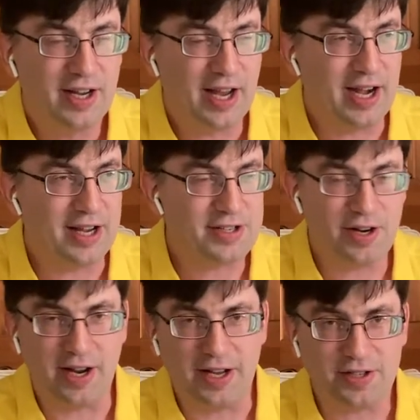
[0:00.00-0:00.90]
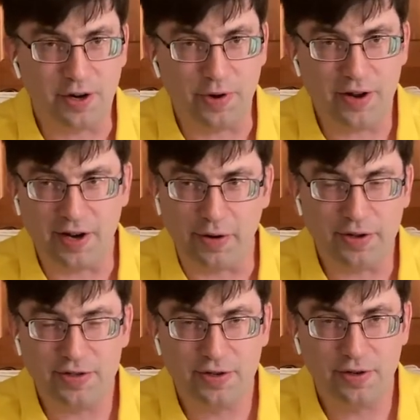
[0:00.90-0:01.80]
and i started asking around and i
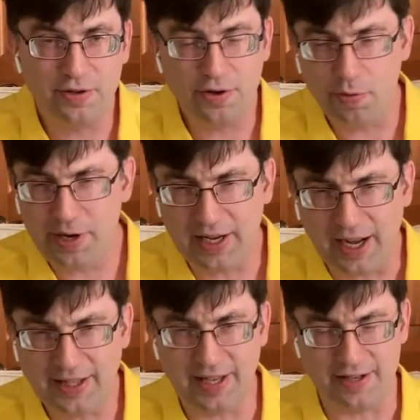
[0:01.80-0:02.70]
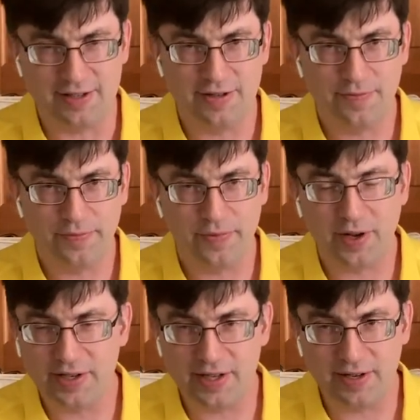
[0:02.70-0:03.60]
realized nobody got this
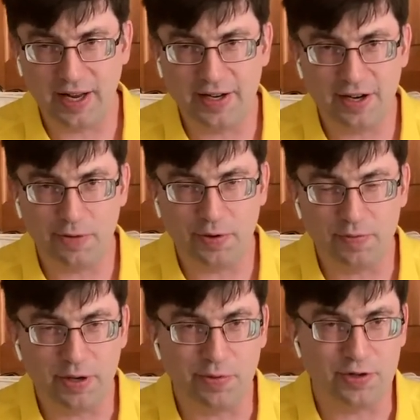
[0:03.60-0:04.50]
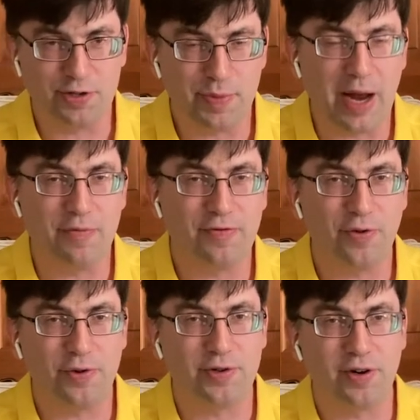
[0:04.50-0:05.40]
because it ended up in people's spam
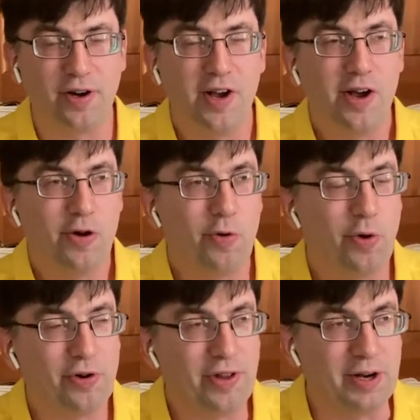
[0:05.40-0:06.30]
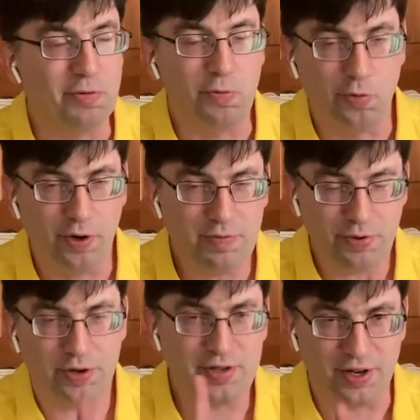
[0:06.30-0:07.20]
folder or like one
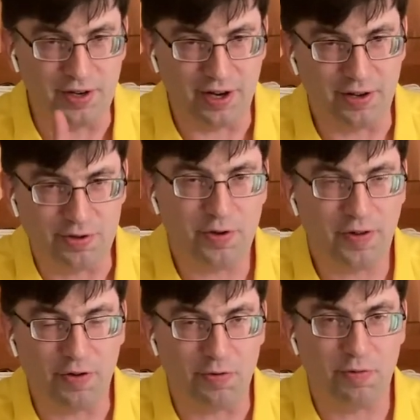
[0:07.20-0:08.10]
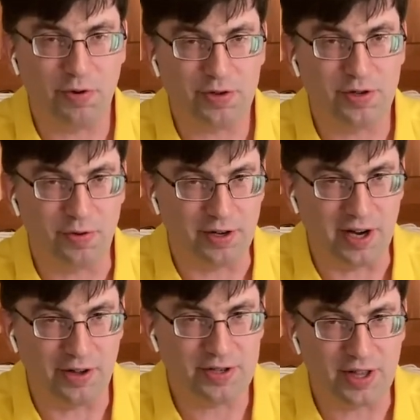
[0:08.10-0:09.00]
person i only found one person who
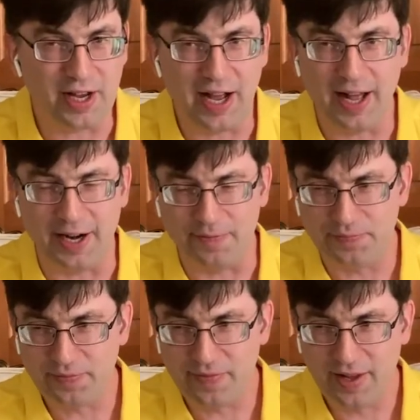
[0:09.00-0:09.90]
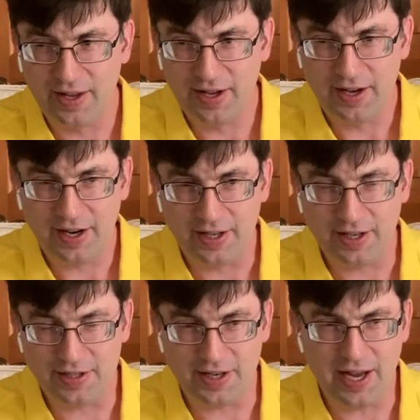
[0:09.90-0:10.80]
acknowledged they got it and
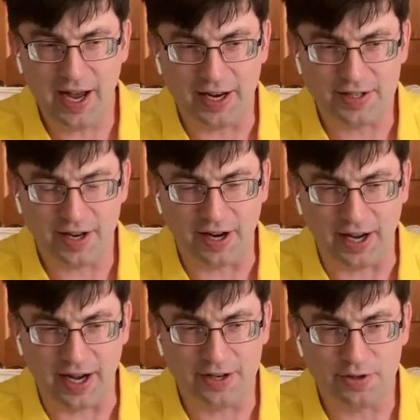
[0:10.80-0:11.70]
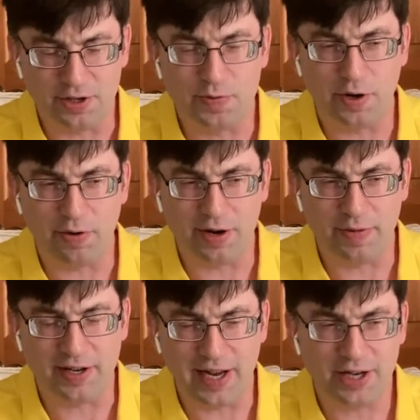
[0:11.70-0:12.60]
they said yeah i saw i got it so i just put it right in
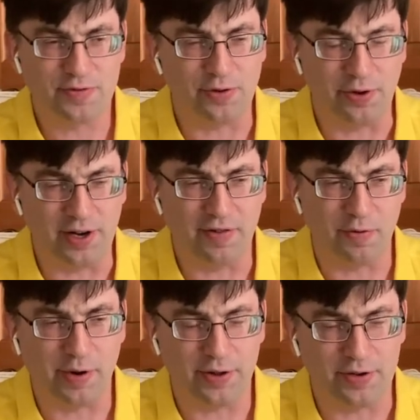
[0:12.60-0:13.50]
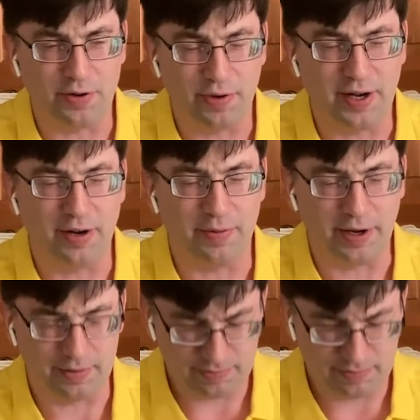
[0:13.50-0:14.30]
my tax folder i never bothered to read it I'm like